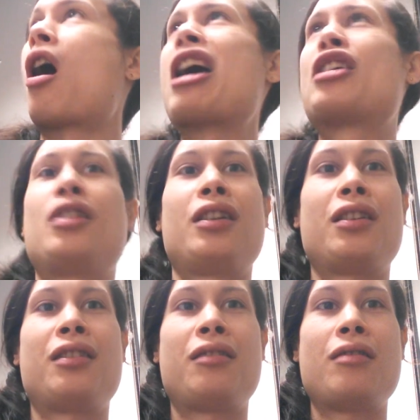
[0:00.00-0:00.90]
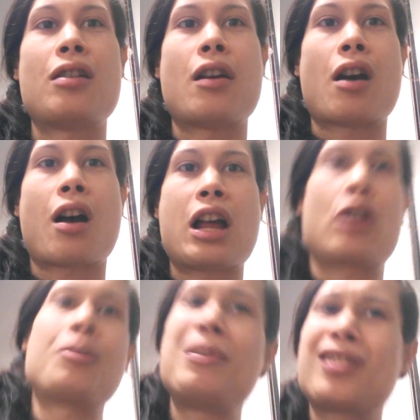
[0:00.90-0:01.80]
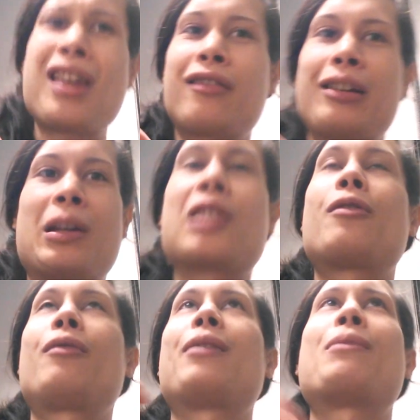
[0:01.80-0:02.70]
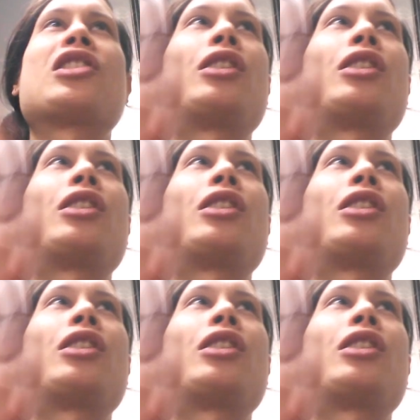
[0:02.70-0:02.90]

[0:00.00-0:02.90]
I could be safe living